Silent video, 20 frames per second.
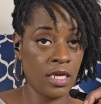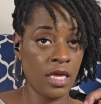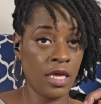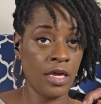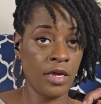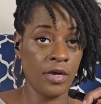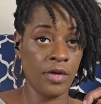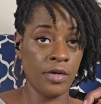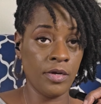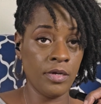
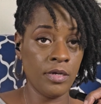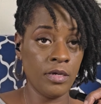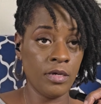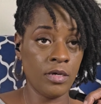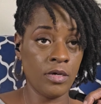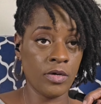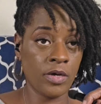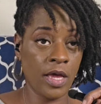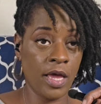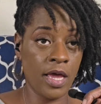hair,
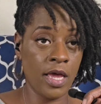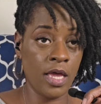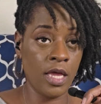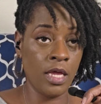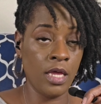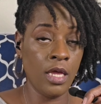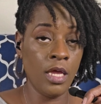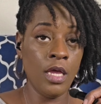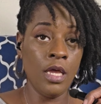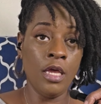
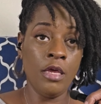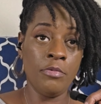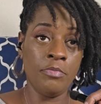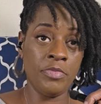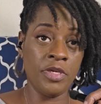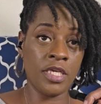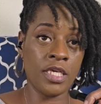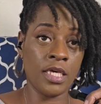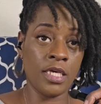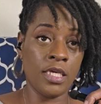okay?
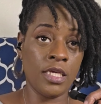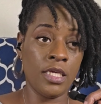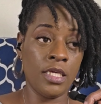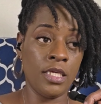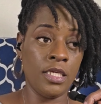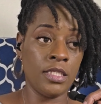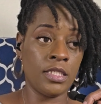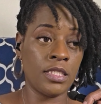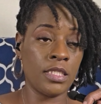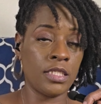
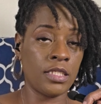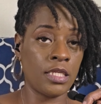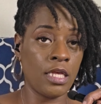Because